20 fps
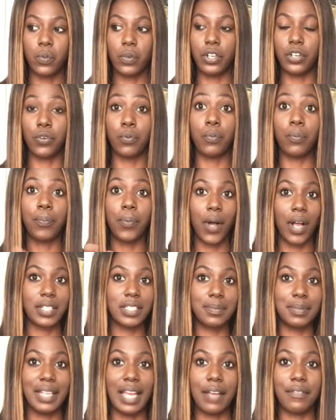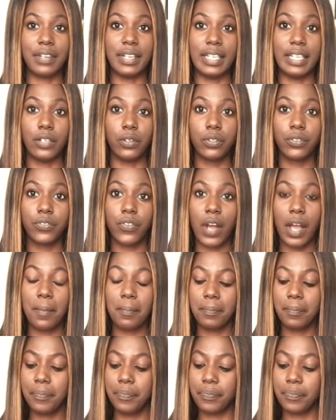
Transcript: you know, possibly haven't healed from.